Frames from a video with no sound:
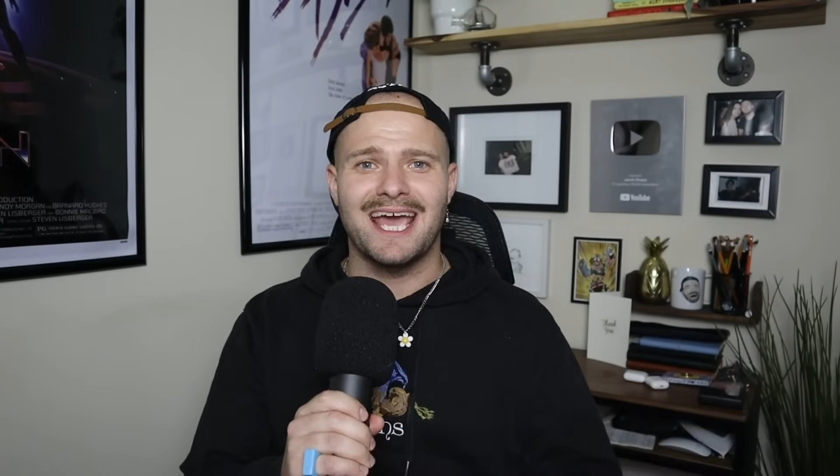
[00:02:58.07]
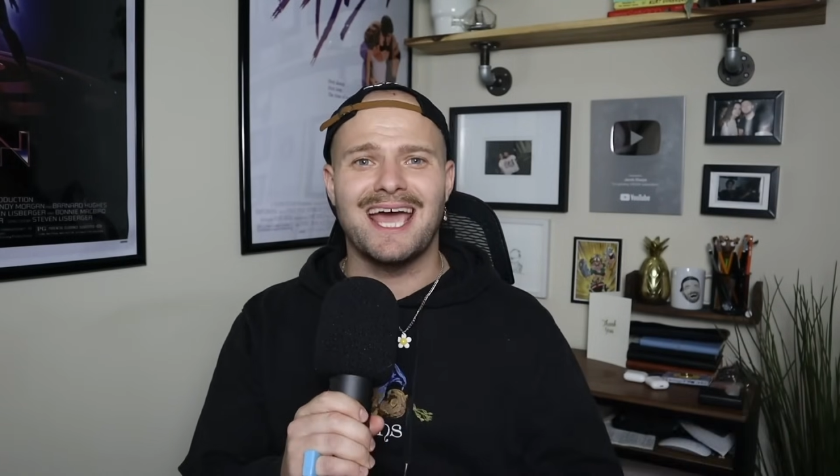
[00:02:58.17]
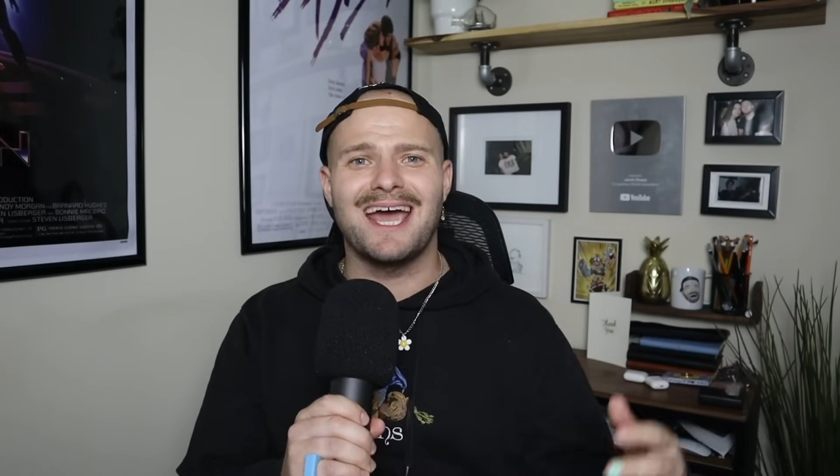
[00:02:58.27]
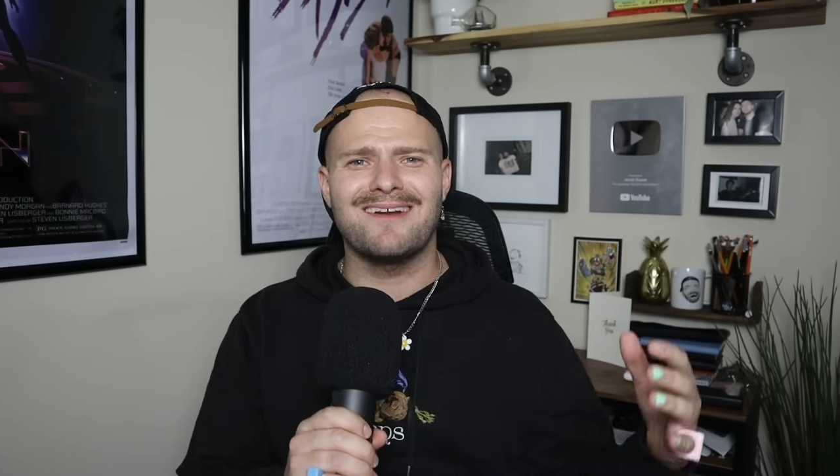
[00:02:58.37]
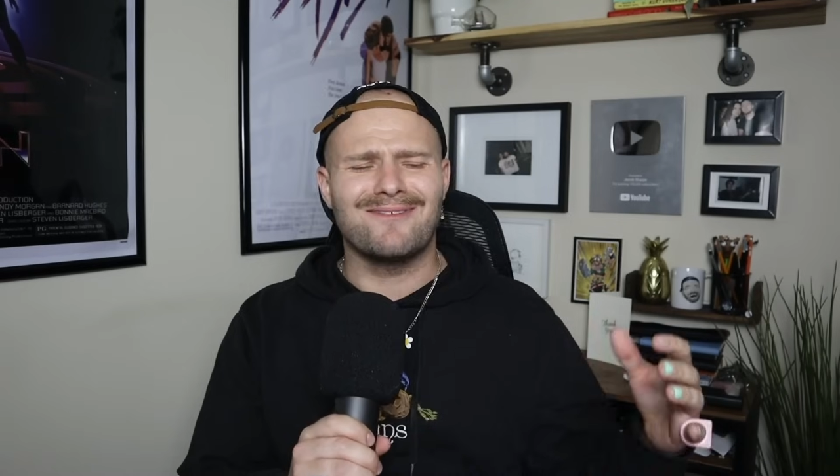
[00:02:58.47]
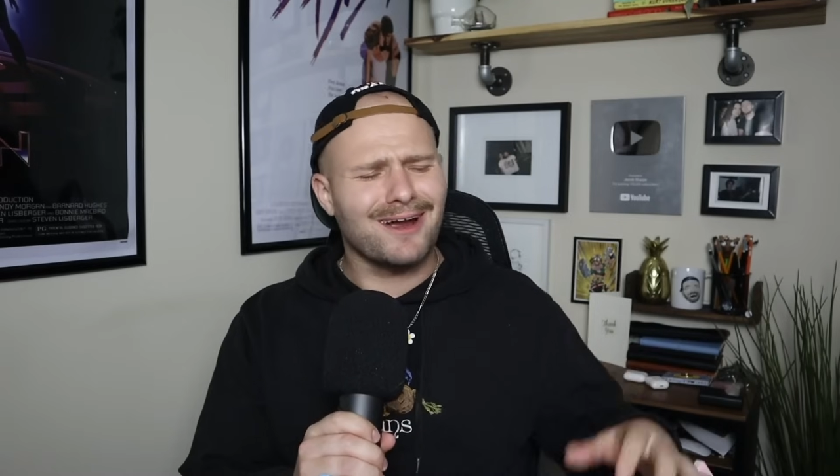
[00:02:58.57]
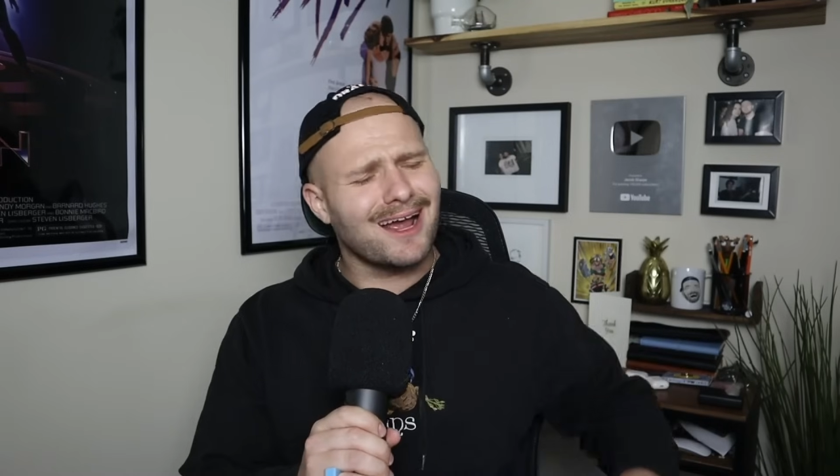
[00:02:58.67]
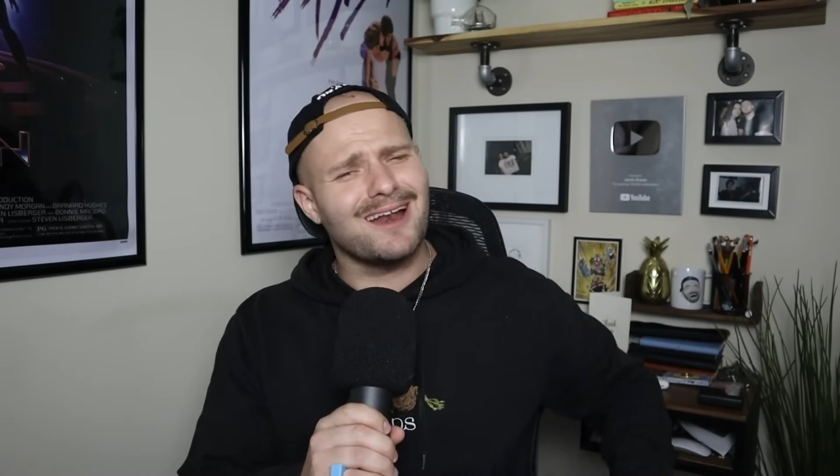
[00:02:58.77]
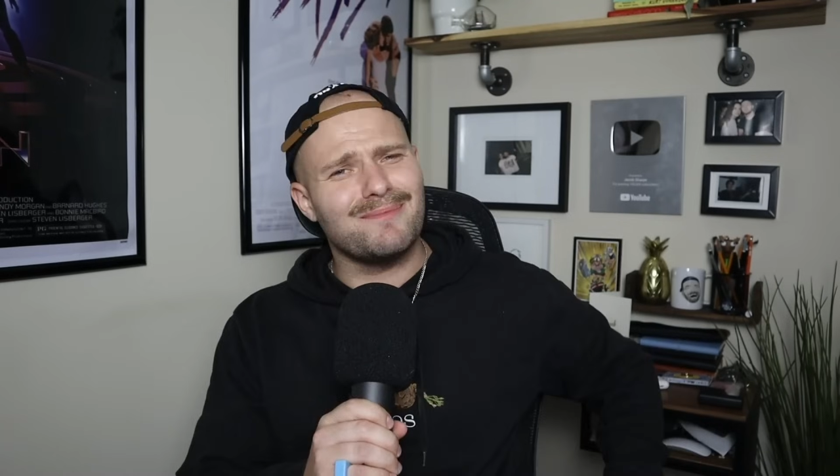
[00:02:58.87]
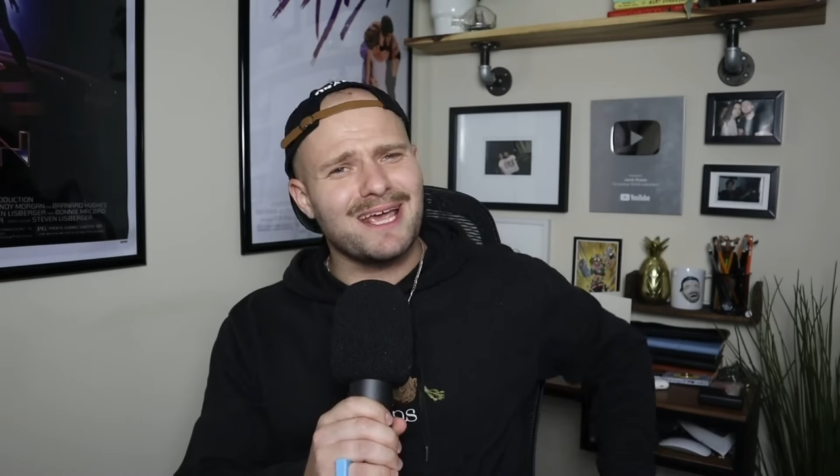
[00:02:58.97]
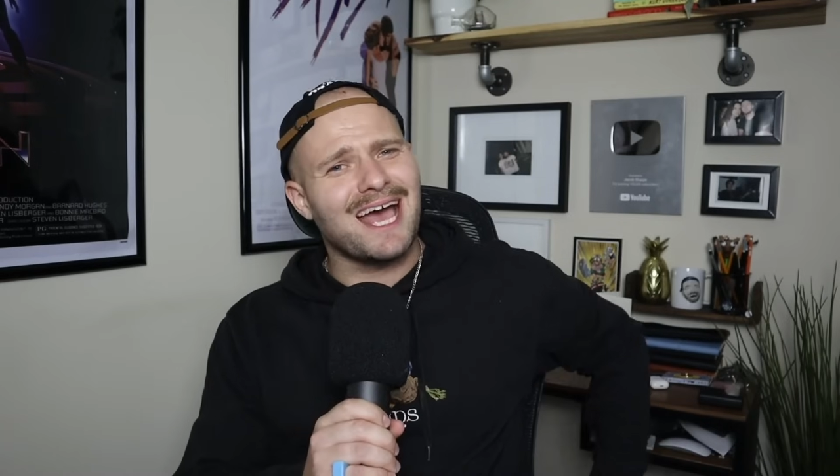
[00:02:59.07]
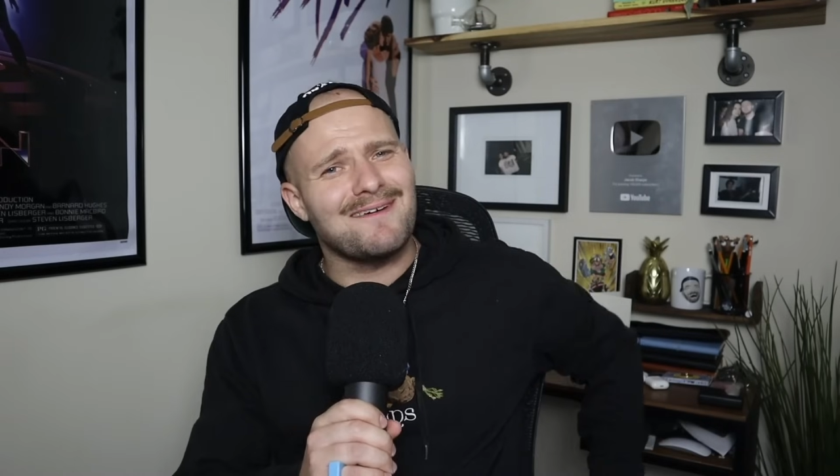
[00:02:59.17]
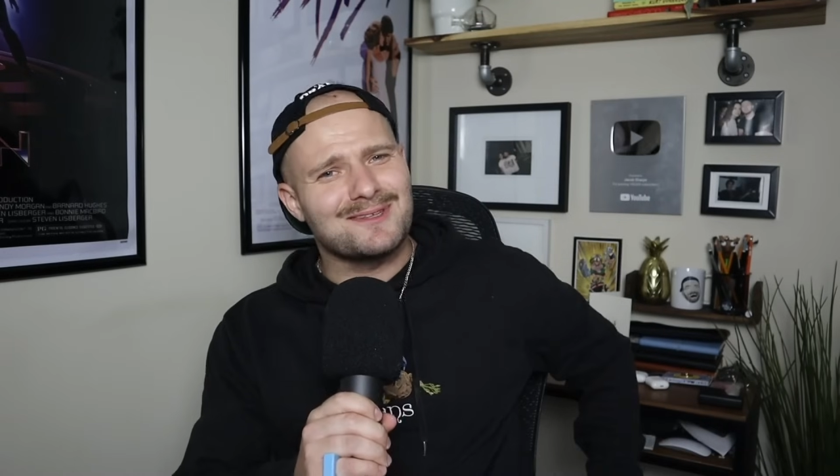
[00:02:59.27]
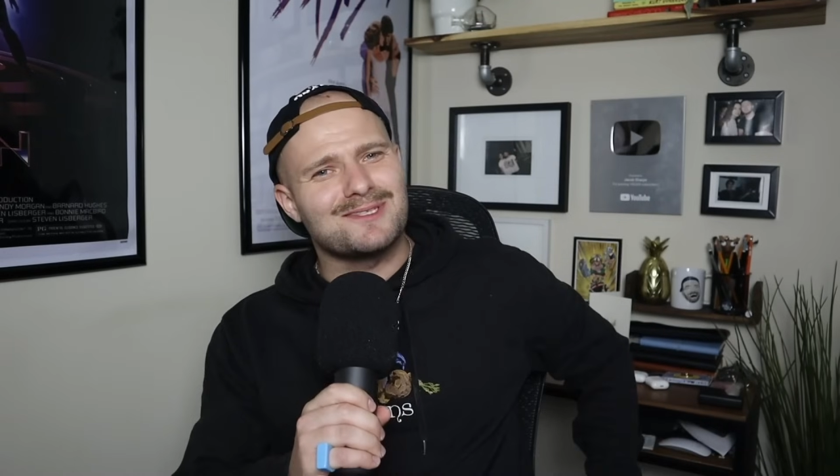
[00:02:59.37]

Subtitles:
And we're gonna be having